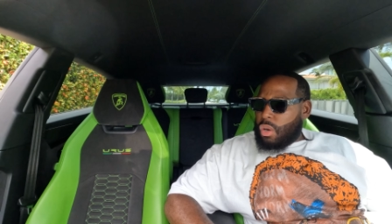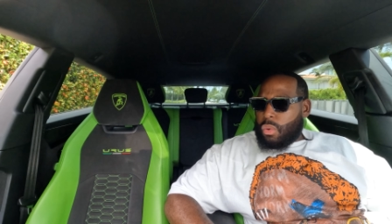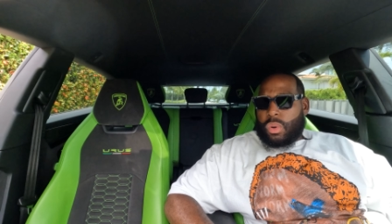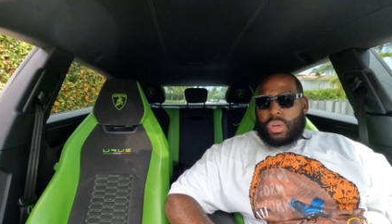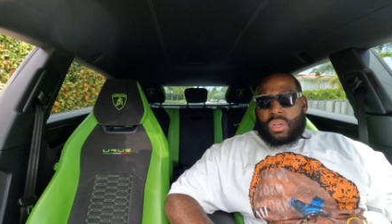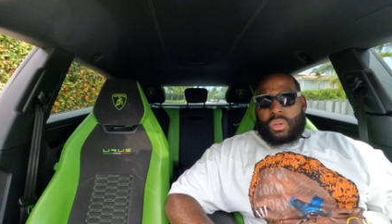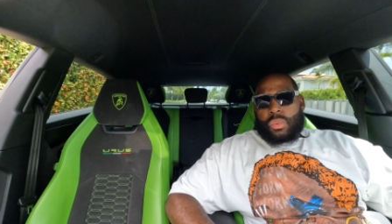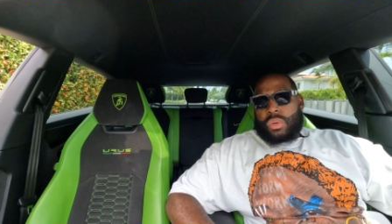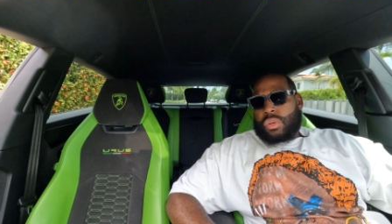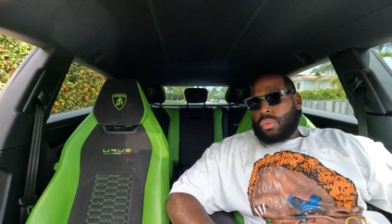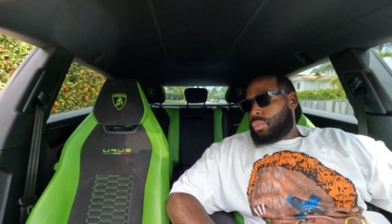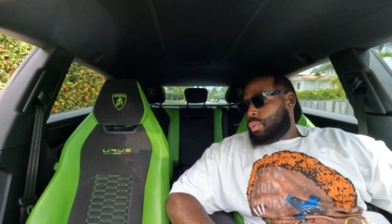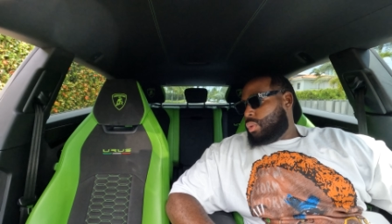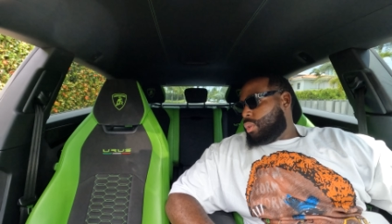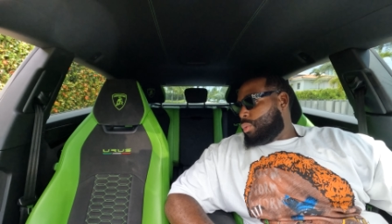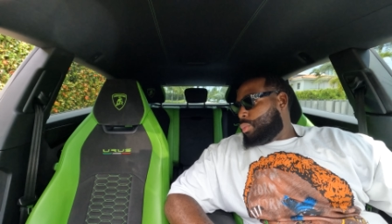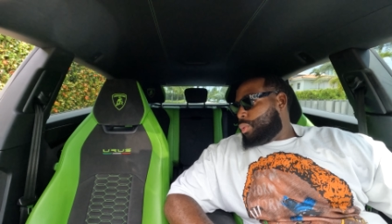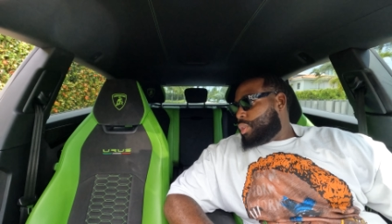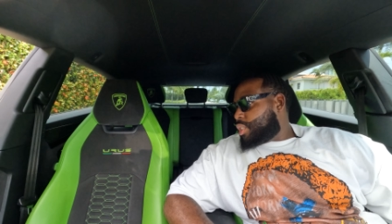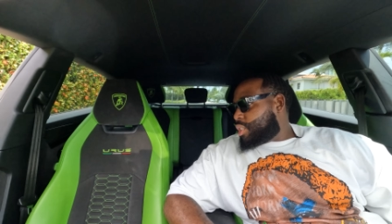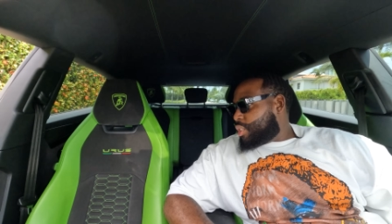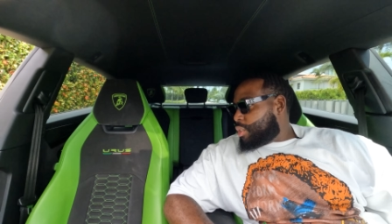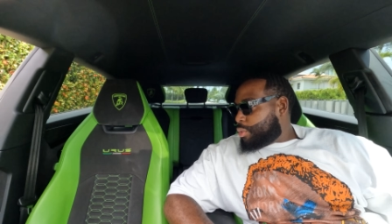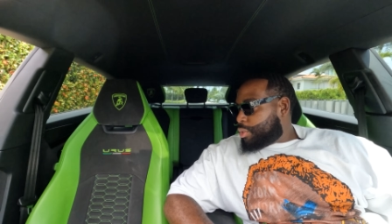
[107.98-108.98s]
Oh,
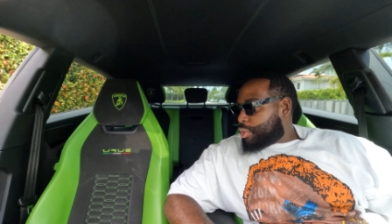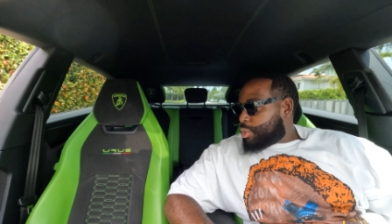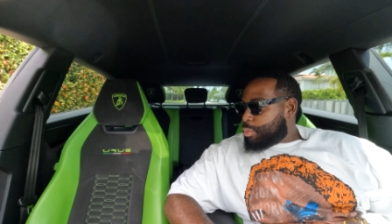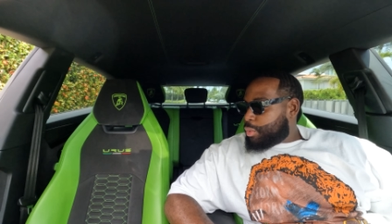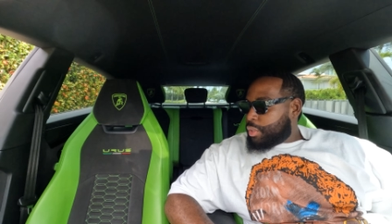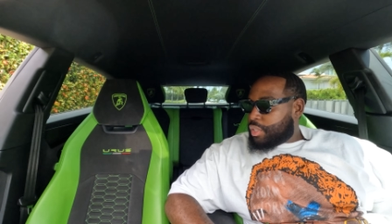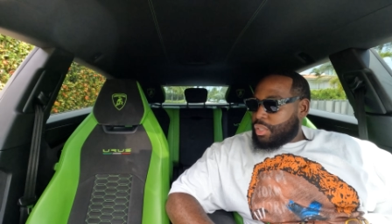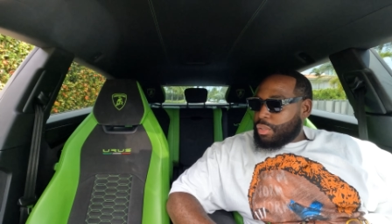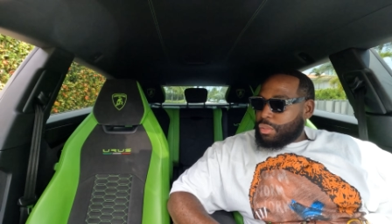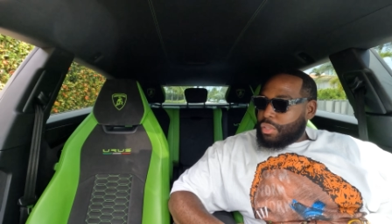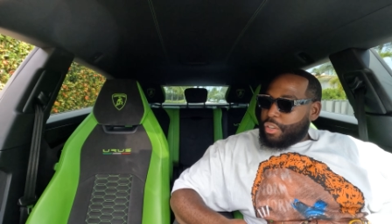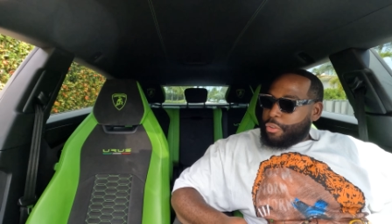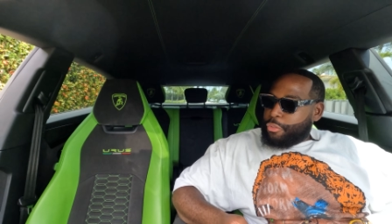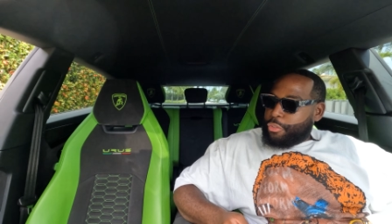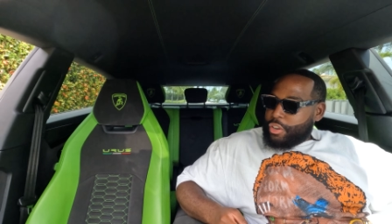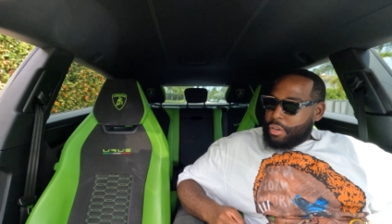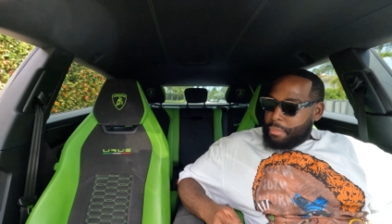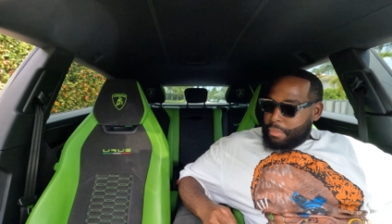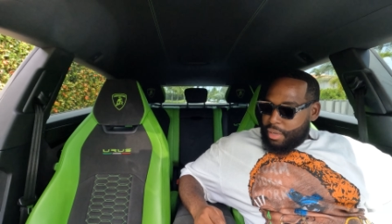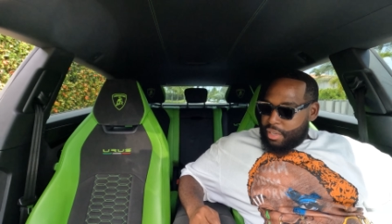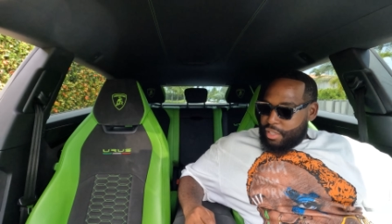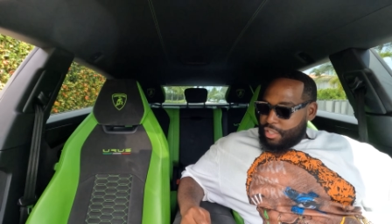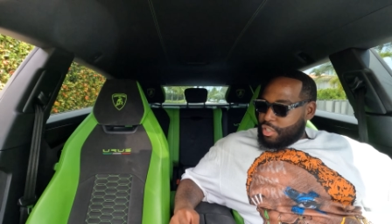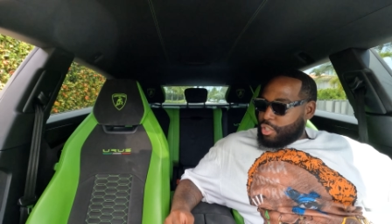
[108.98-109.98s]
what's so different
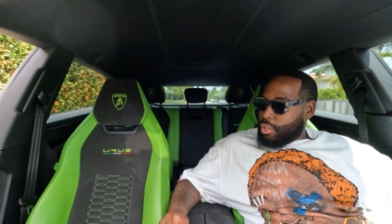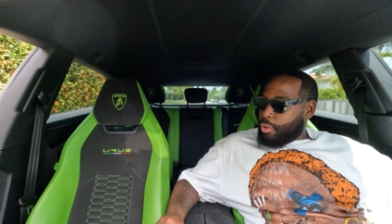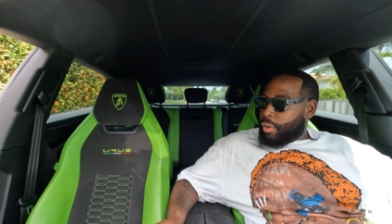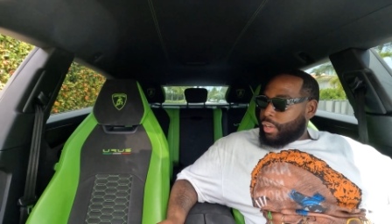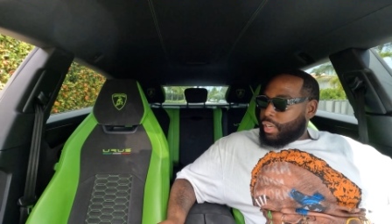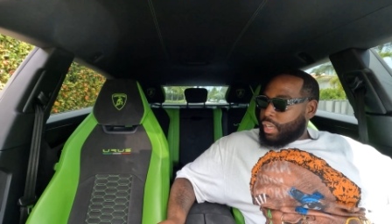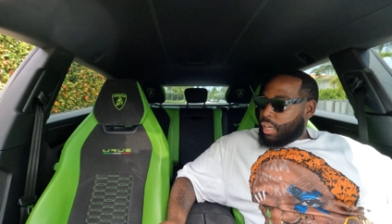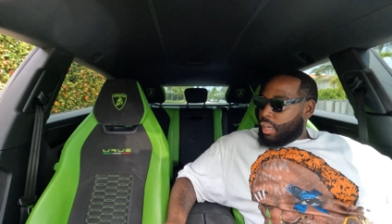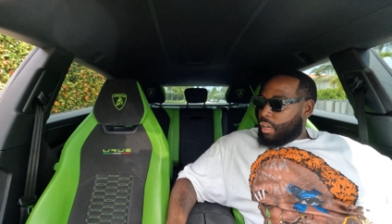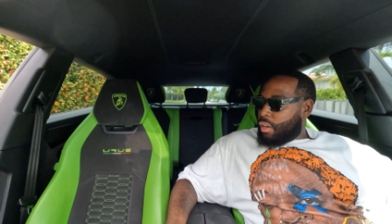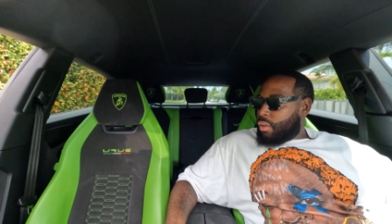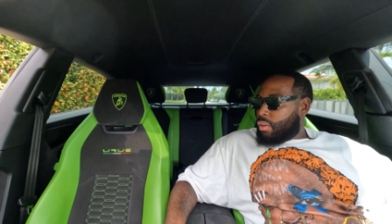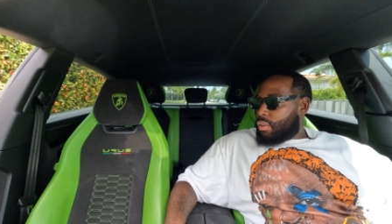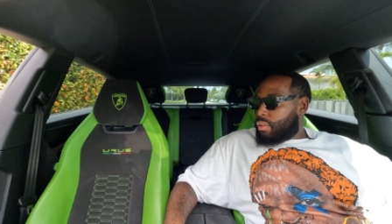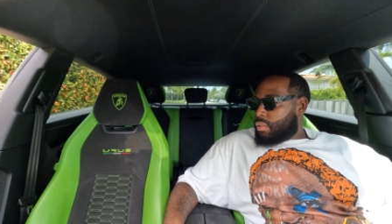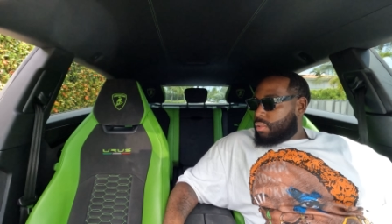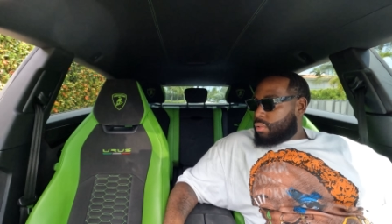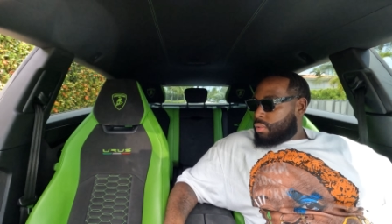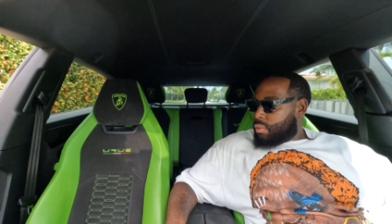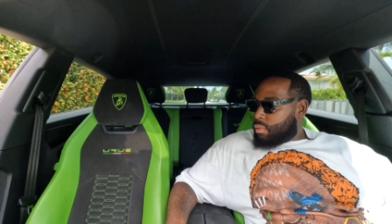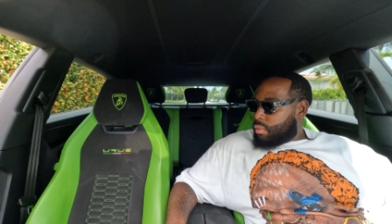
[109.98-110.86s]
about the story now?